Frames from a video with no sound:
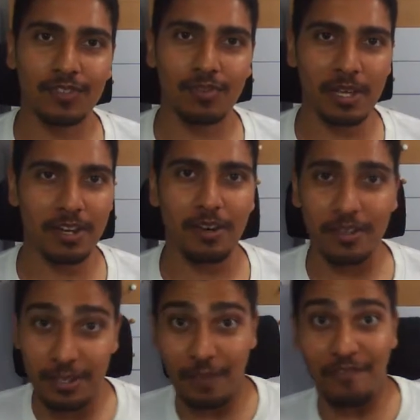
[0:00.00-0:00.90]
from
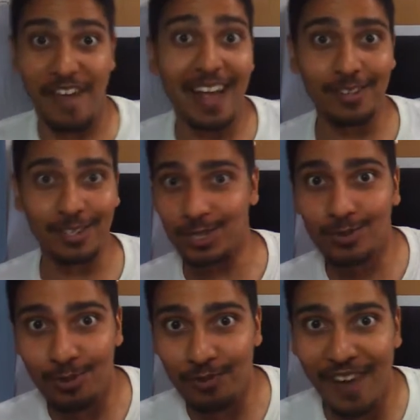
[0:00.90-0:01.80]
there's a phalanx,
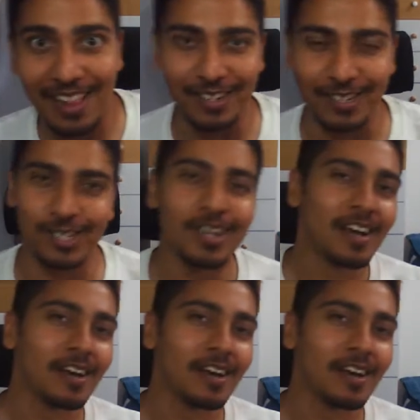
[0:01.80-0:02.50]
ooh, phalanx,